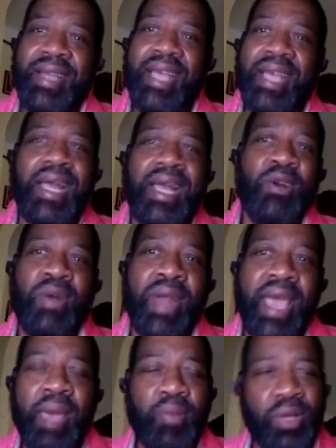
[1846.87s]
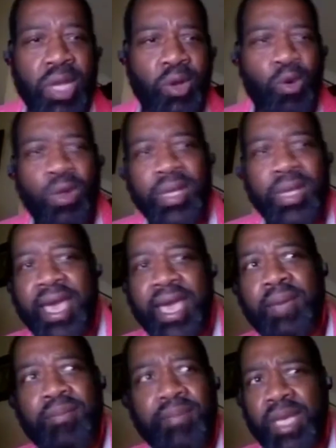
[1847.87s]
That's not going to happen. So I called a
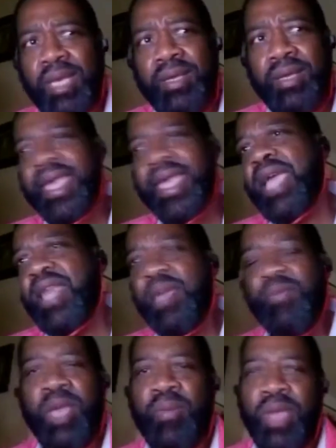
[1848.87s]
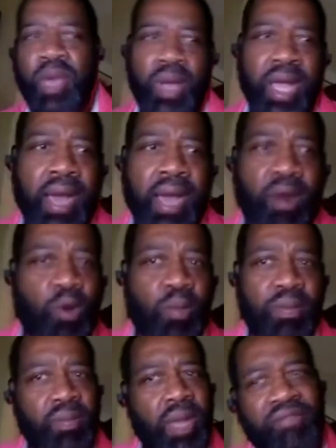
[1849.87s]
cab. They came, they picked me up. I got home.
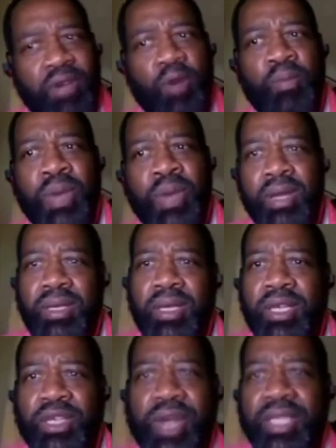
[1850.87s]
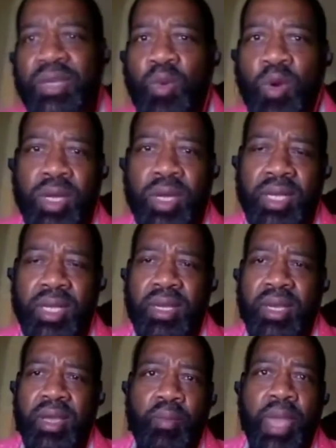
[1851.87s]
I felt better, drank some water,
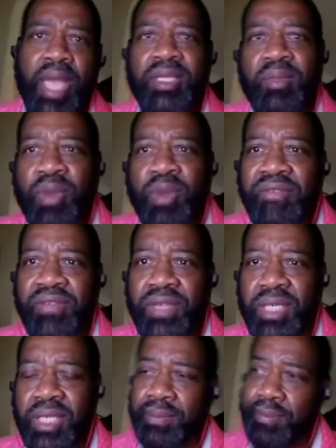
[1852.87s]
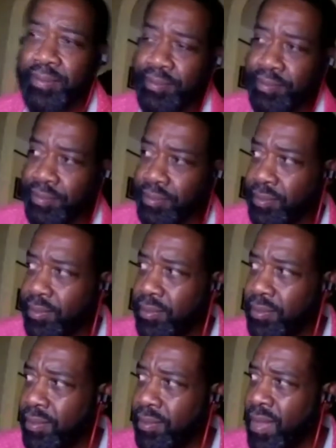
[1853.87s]
made some breakfast.
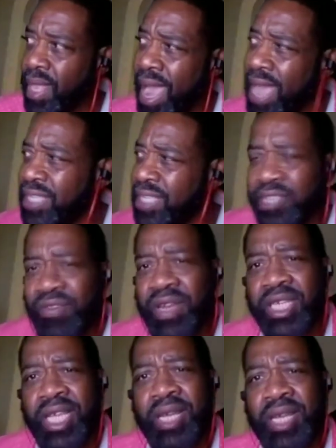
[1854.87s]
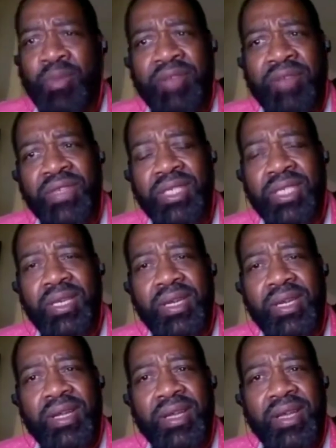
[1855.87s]
I had just finished eating breakfast
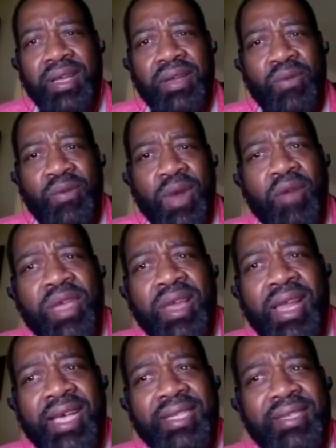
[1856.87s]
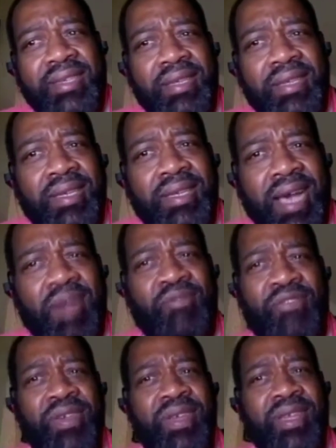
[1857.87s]
when I realized I'm
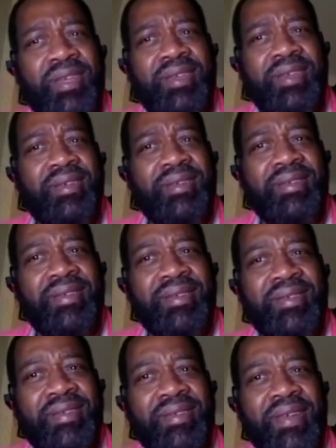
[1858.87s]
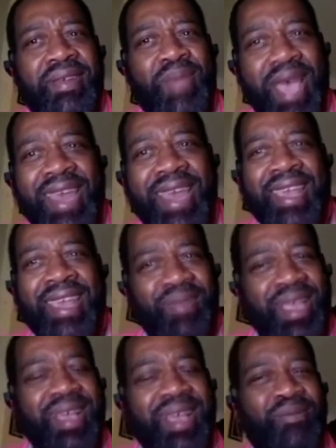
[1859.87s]
feeling bad again. I'm
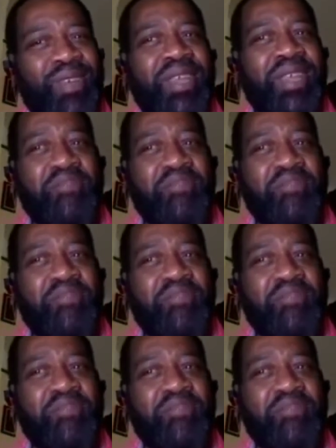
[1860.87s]
like, I'm really